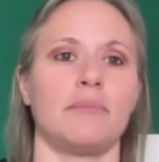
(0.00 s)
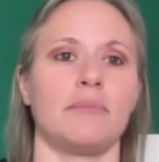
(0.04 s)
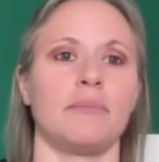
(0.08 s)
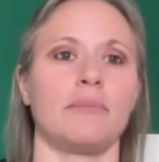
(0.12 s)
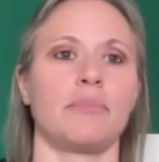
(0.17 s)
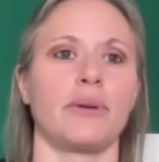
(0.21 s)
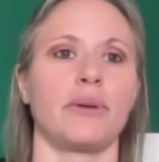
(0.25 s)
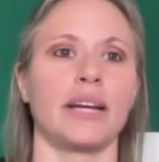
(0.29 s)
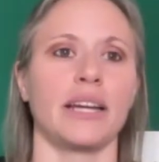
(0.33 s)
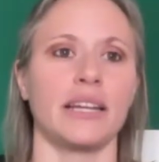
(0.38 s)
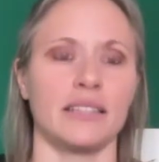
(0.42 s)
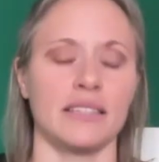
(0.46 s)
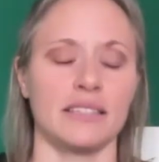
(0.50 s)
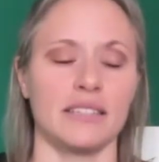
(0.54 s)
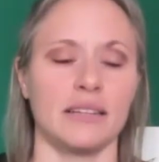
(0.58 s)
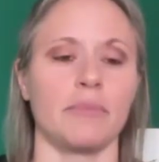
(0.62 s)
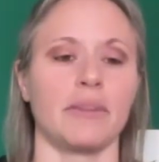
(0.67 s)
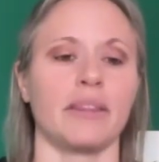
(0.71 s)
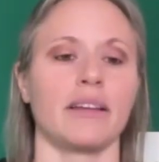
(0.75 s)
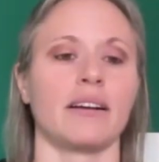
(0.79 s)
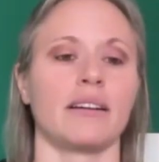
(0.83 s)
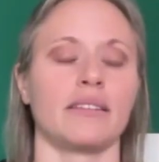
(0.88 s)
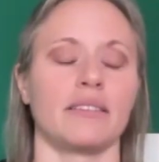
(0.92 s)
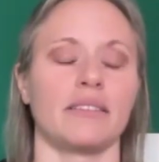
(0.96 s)
bring in some
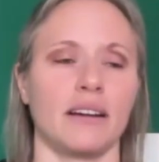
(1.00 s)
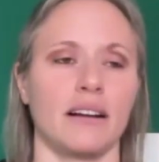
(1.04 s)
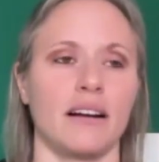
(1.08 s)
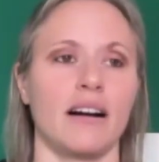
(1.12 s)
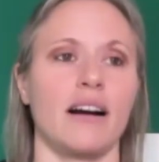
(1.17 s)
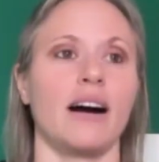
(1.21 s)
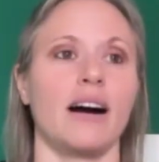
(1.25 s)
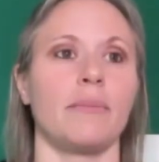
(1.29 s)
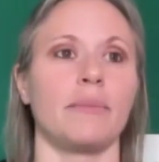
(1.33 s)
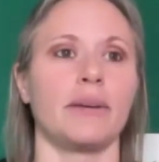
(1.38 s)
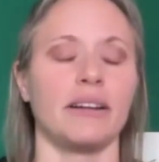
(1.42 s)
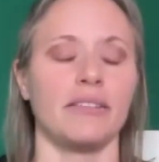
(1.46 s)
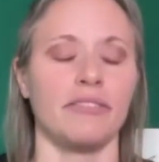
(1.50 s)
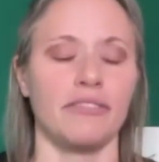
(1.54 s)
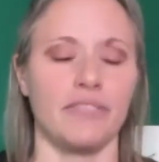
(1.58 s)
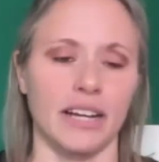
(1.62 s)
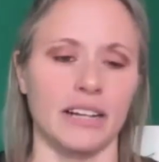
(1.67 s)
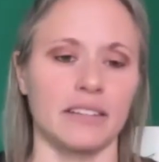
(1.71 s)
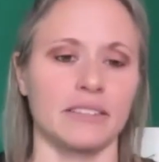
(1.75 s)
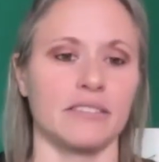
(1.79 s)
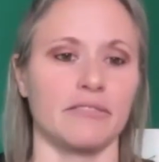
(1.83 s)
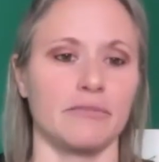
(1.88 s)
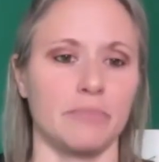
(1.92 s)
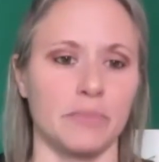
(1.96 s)
of the calming
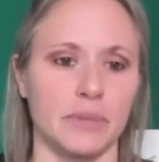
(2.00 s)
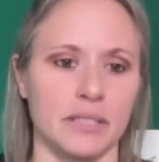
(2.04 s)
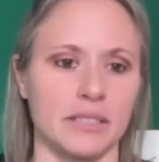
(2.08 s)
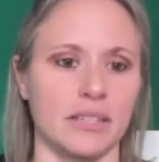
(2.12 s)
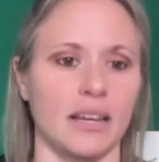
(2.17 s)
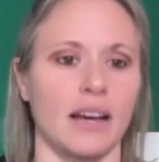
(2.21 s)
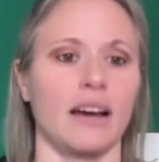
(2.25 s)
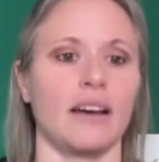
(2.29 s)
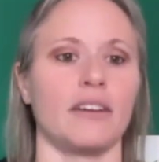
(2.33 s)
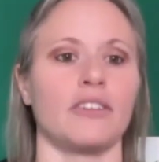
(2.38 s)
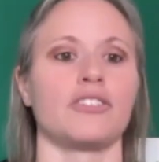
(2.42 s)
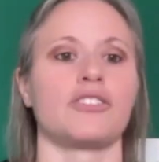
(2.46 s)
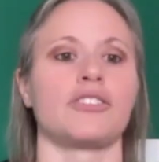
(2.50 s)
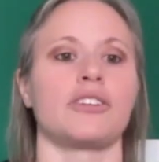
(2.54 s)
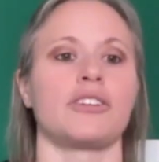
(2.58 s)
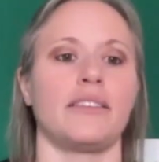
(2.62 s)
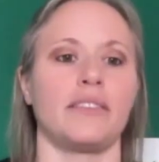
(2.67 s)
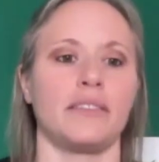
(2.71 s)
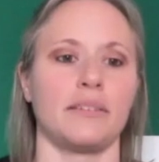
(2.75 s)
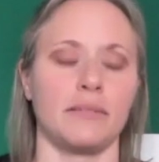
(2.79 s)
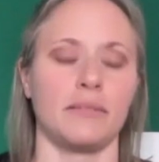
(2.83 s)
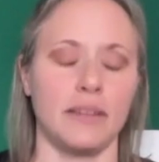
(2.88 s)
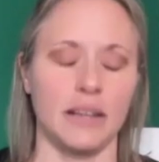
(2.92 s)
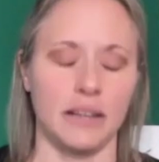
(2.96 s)
effects of massage,
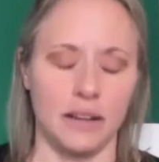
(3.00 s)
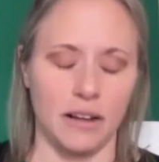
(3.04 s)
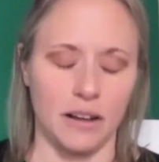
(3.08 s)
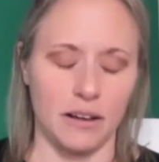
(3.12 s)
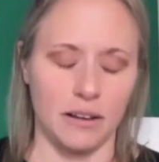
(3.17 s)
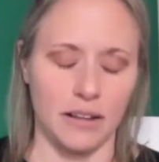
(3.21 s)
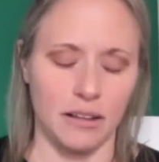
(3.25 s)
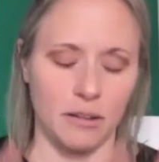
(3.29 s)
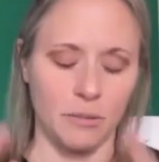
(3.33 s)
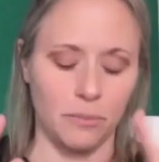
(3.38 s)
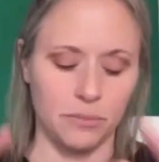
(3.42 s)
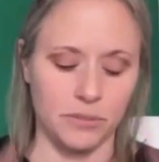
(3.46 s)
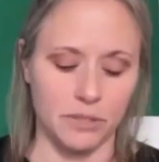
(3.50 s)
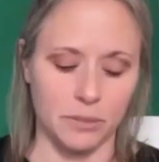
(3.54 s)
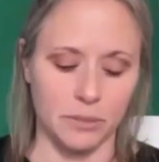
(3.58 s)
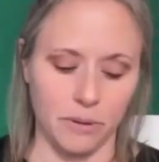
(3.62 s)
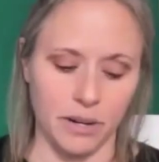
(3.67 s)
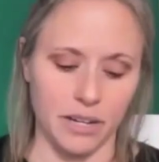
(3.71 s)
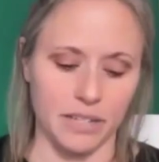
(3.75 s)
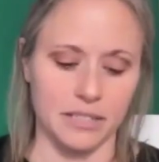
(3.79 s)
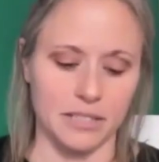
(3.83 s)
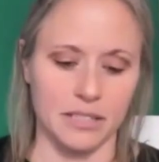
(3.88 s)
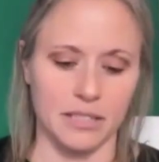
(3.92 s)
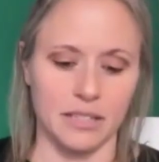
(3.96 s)
and help
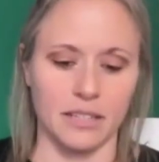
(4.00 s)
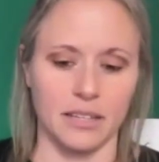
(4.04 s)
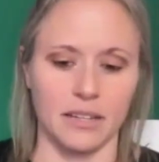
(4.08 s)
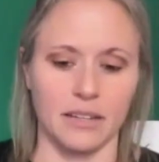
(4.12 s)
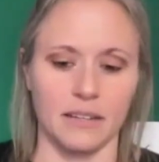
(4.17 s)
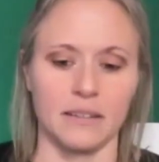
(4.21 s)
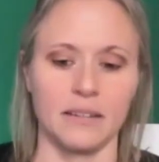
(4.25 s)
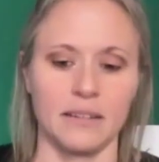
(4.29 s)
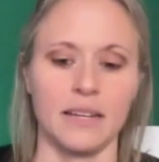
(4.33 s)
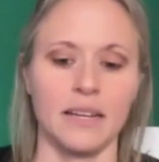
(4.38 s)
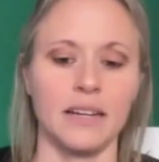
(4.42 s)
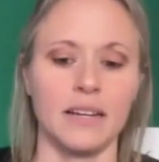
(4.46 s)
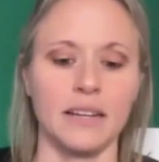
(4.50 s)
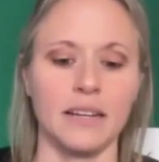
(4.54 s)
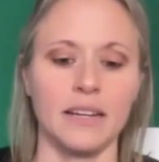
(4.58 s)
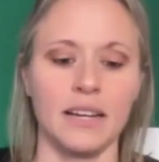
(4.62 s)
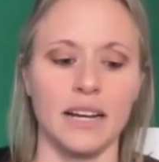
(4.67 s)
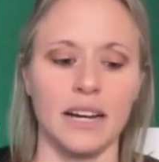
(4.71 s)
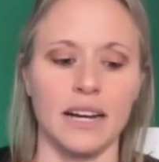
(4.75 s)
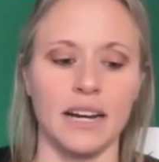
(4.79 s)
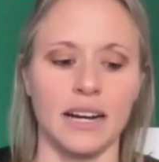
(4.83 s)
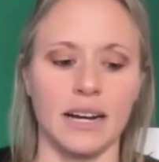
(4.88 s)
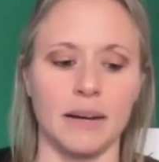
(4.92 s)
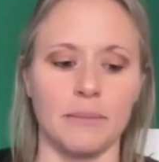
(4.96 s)
suppress the
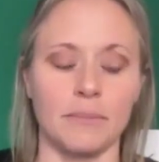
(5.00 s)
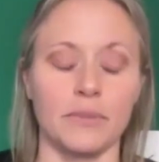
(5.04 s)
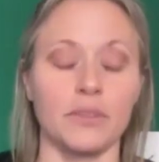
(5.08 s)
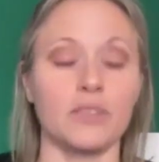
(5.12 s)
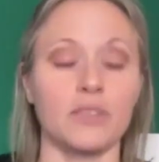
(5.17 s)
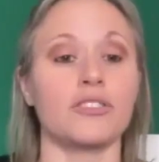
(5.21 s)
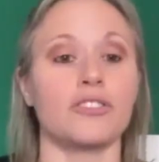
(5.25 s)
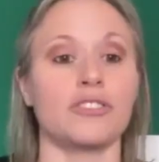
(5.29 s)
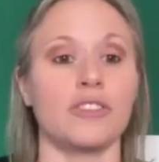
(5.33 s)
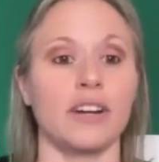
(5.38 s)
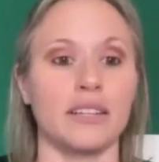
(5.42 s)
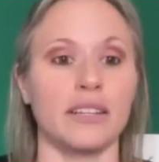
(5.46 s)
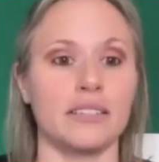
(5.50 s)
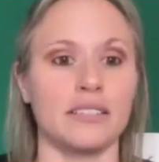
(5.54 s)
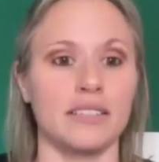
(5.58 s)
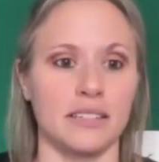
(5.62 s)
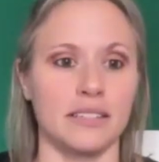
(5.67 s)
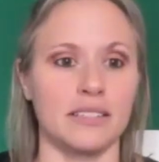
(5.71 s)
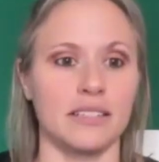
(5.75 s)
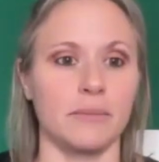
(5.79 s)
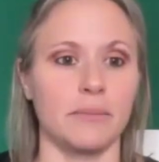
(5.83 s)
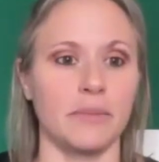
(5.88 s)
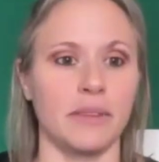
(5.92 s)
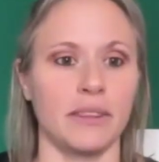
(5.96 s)
stress
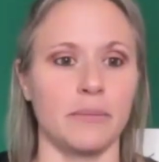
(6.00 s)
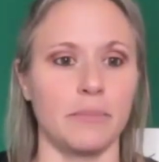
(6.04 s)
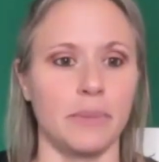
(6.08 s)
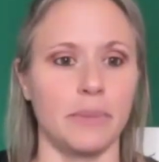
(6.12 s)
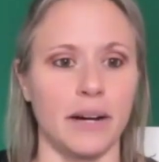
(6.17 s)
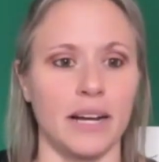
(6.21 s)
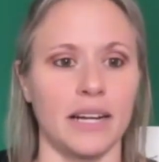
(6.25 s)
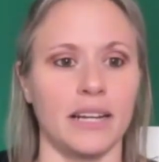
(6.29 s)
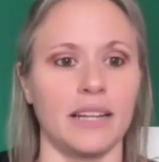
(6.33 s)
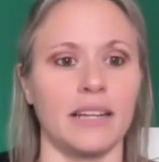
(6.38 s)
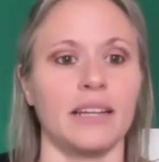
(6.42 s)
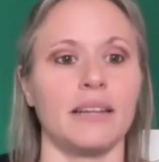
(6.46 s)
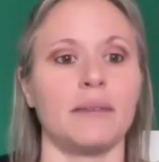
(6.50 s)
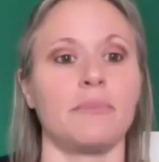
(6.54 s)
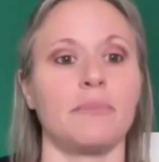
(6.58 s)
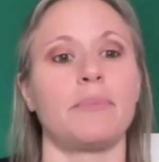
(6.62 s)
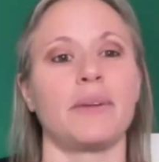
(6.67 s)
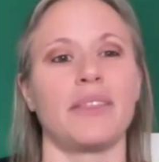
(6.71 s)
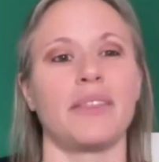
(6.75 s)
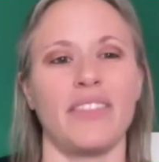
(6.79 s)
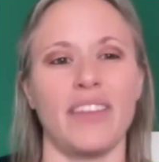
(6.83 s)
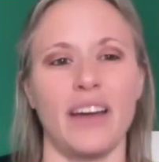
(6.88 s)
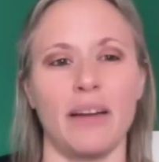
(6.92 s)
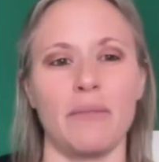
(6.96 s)
system in the body.
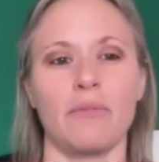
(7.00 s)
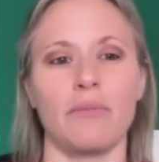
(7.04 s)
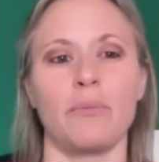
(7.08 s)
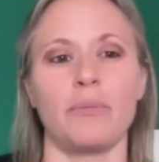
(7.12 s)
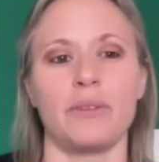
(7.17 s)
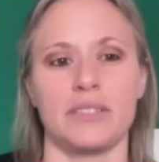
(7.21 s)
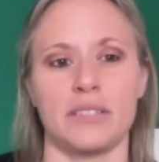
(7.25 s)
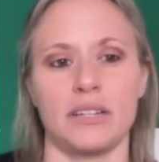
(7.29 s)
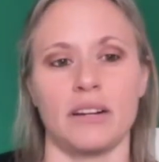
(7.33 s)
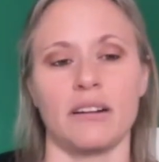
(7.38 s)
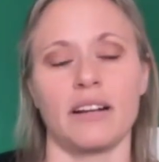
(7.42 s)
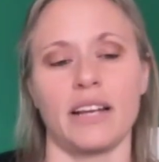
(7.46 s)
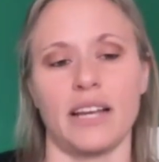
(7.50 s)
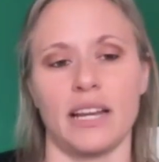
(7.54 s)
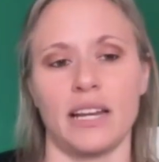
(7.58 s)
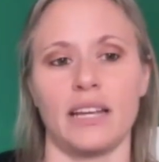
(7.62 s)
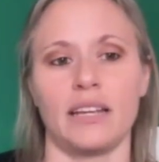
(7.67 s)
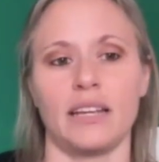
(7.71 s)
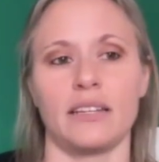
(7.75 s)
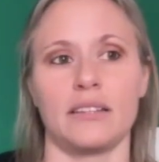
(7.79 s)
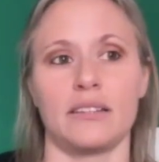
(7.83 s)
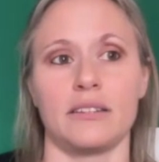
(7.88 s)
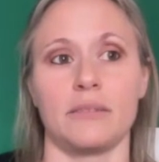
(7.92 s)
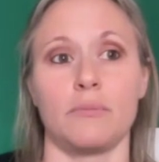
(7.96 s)
But then when we start getting
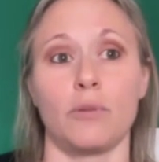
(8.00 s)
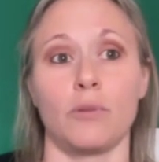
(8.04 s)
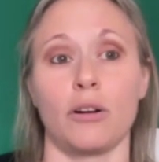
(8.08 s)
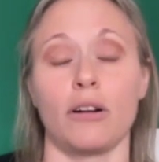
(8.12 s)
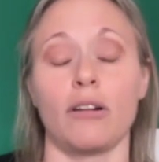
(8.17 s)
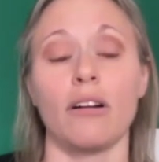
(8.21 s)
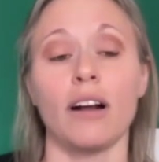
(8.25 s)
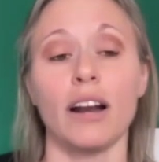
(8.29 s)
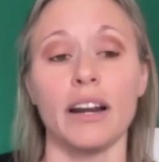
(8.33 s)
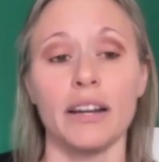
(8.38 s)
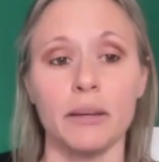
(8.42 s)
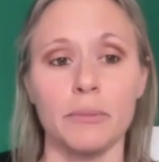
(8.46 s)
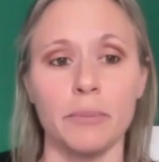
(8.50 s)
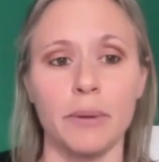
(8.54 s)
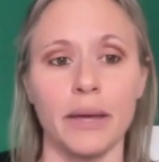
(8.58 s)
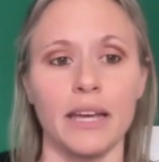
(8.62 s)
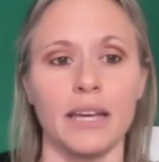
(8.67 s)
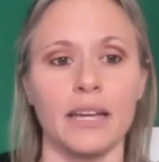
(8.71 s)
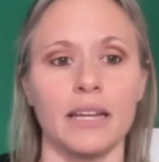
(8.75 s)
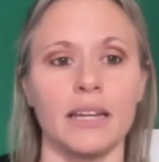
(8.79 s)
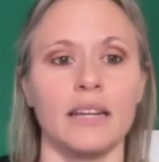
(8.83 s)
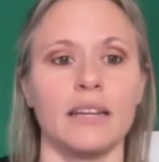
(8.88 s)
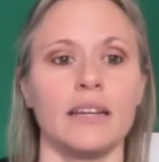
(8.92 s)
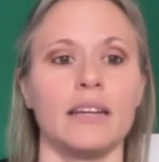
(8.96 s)
into more chronic
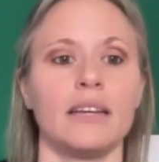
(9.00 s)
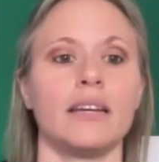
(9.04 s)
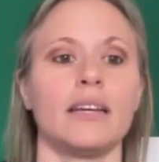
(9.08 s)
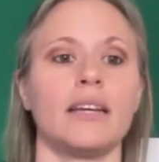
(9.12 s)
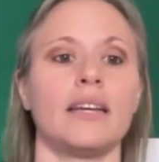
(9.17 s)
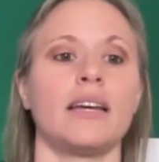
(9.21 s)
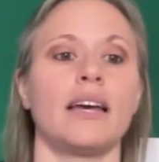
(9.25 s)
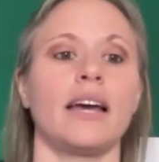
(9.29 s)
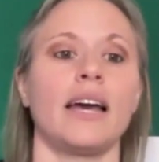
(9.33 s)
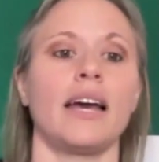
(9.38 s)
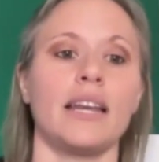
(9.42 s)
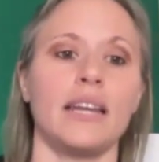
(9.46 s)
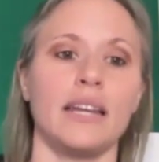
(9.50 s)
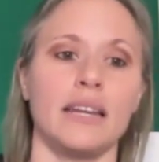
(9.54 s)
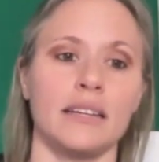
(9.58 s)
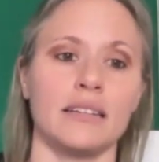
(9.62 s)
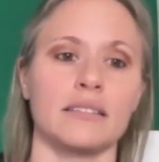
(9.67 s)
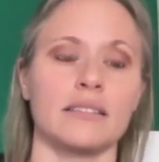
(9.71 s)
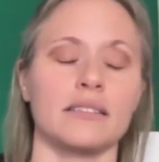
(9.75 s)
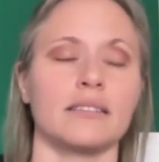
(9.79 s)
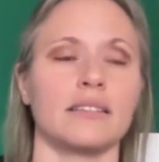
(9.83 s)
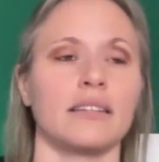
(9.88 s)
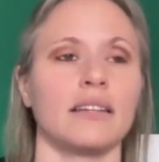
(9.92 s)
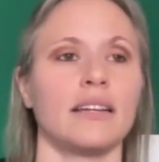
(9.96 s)
pain,
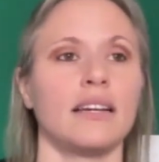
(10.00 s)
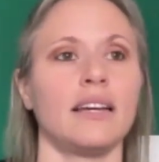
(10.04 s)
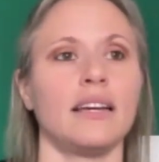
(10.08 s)
headaches,